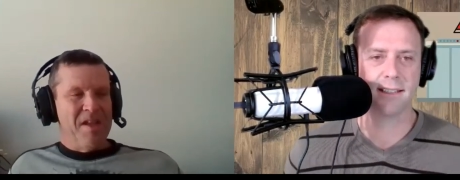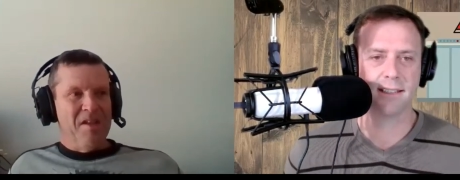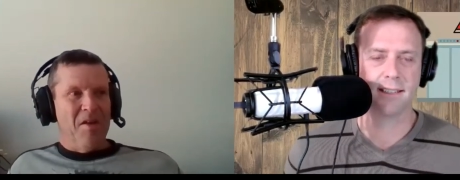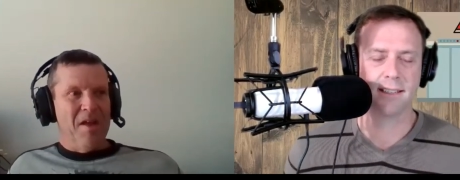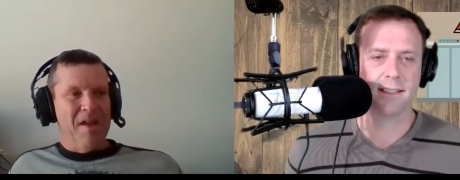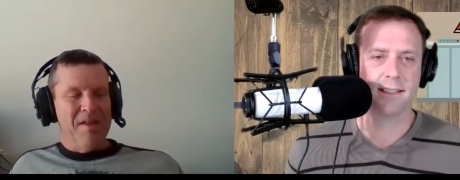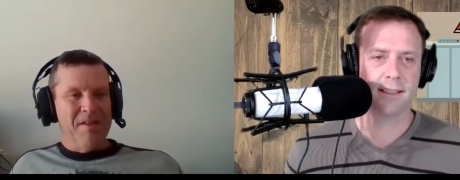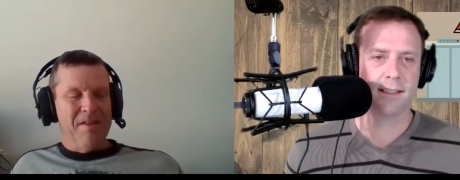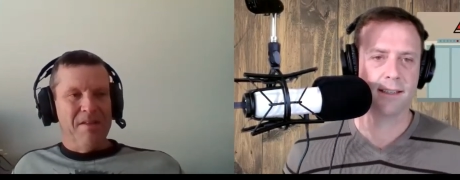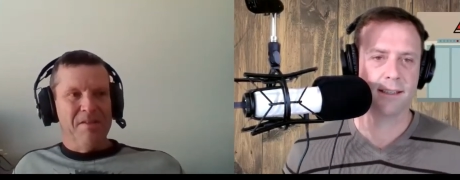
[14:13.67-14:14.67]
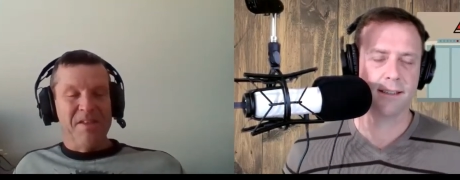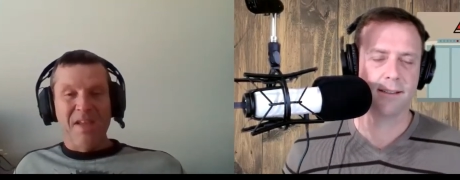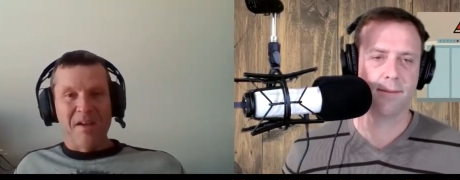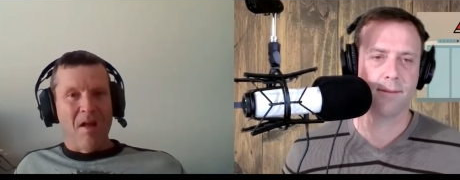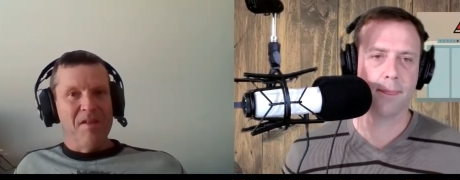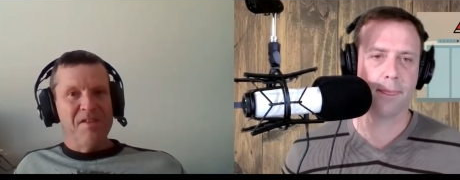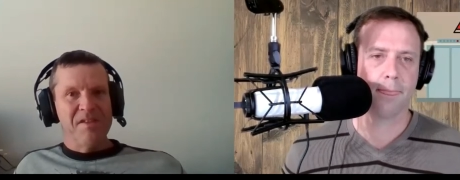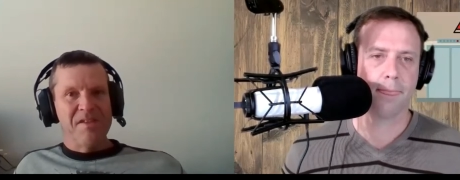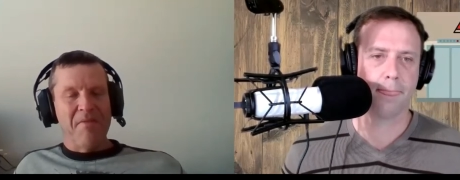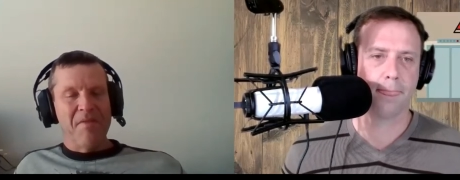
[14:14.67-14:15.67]
Speaker 1: You know, uh, the technology
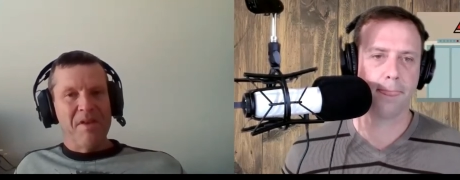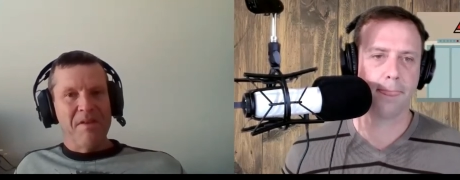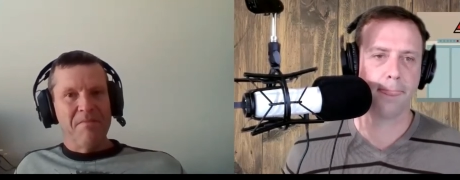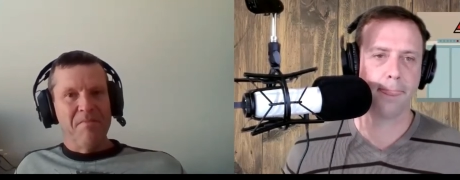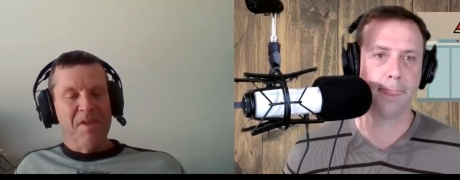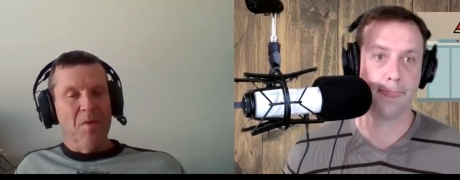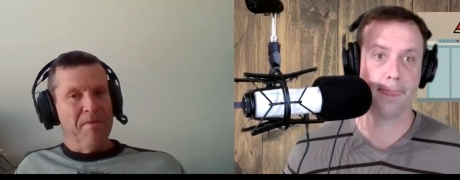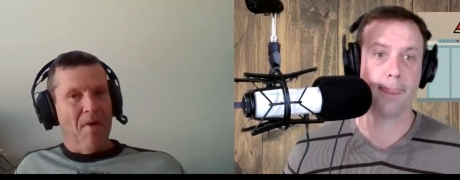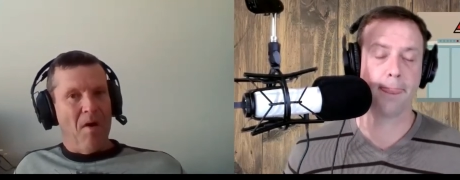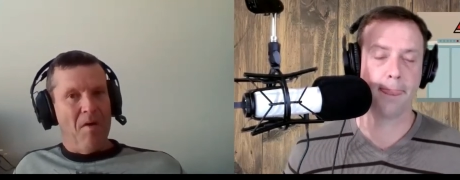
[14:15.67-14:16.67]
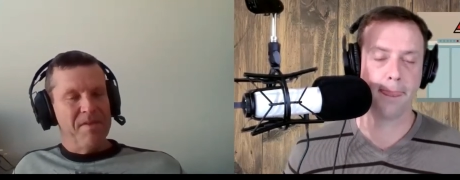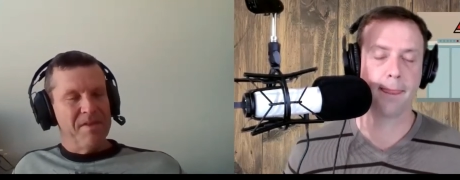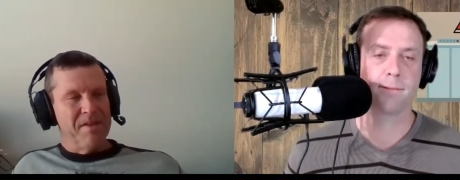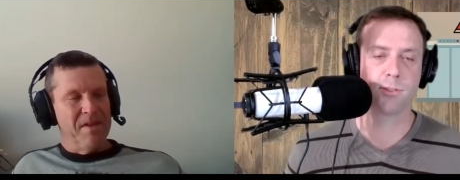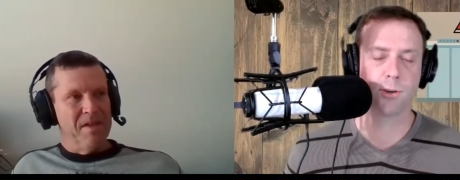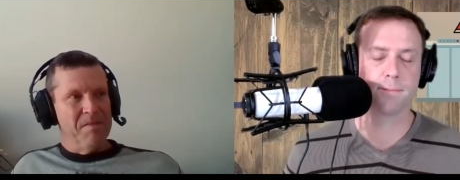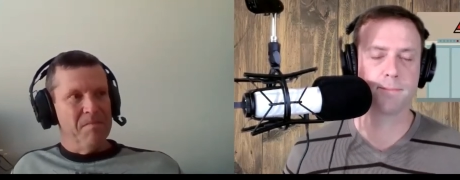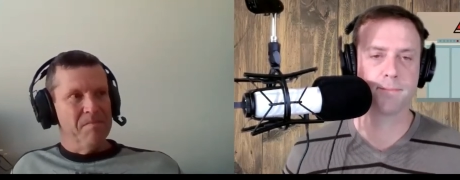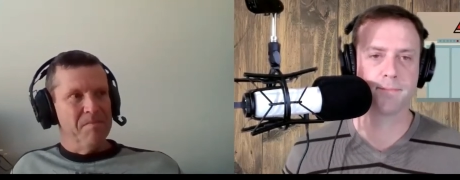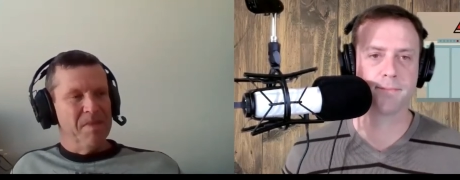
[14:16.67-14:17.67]
has definitely you know evolved, um,
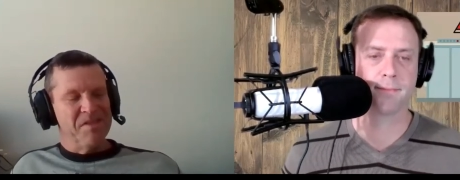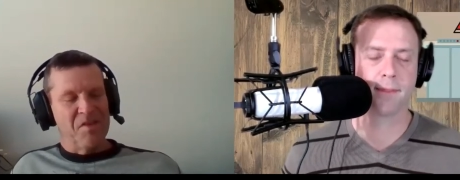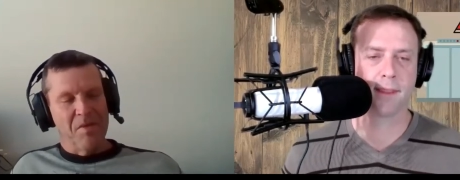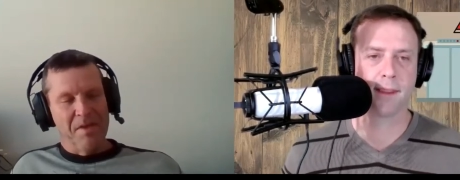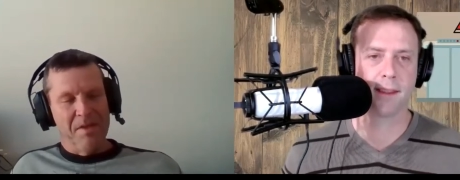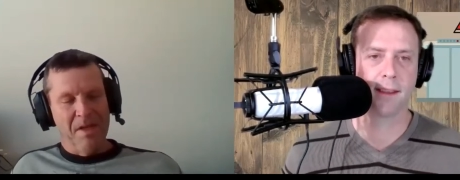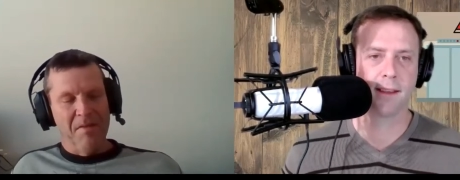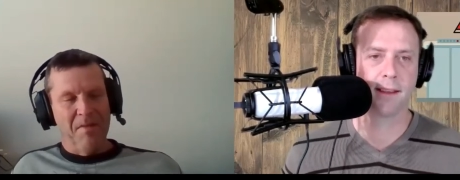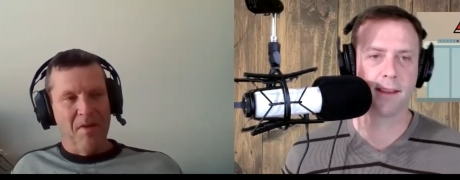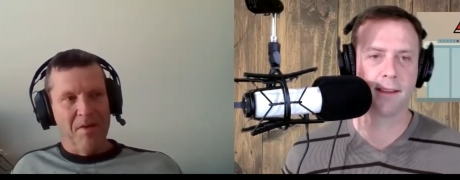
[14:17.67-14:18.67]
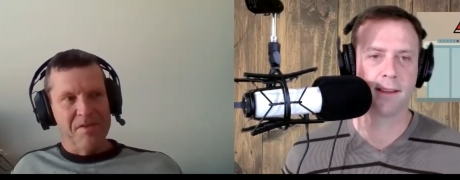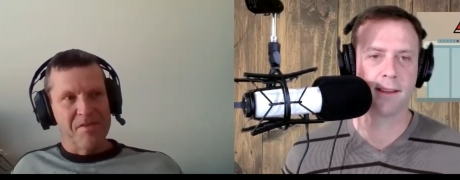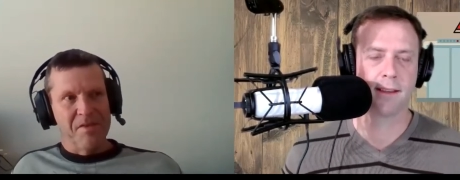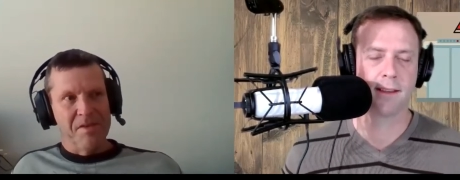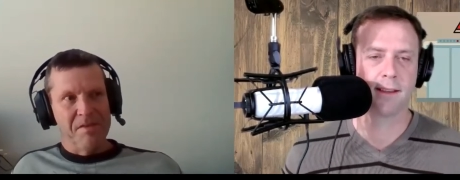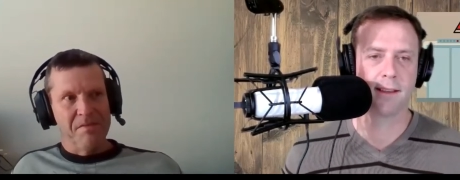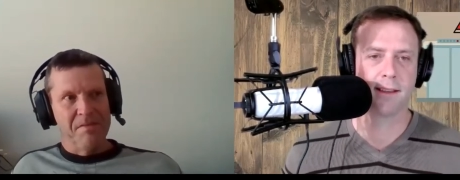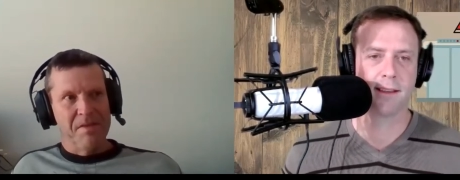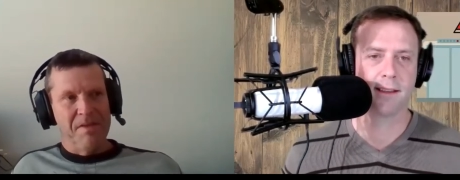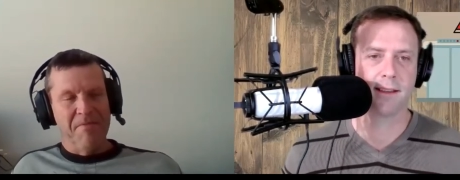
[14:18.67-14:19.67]
sure. and certainly the elevator industry
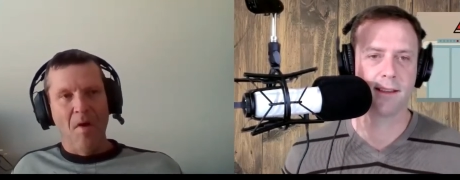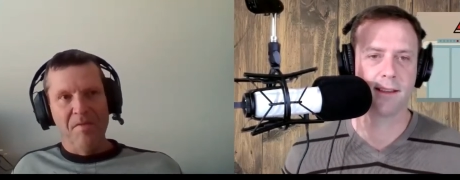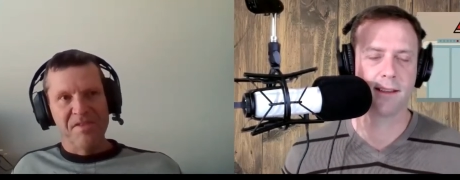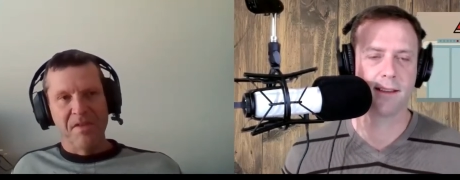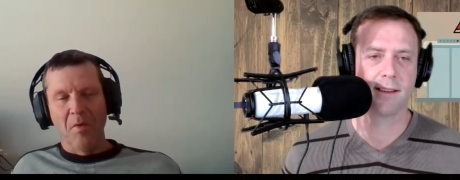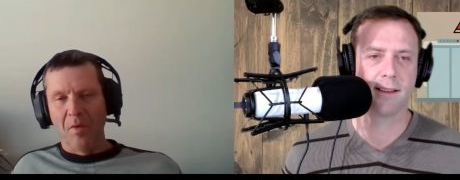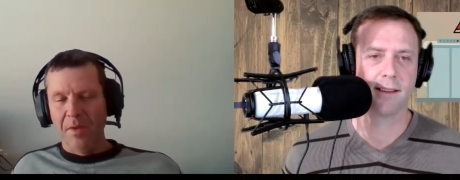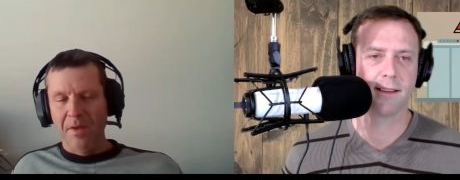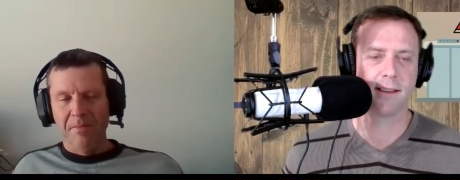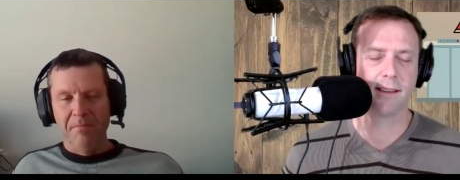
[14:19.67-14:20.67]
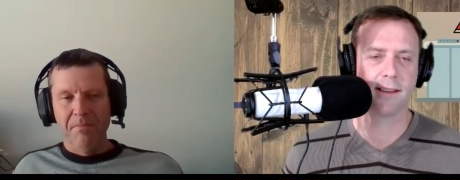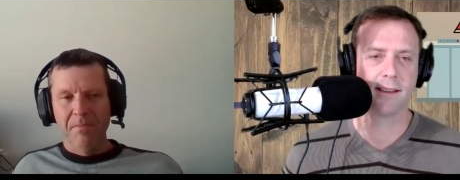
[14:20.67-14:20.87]
evolves slower than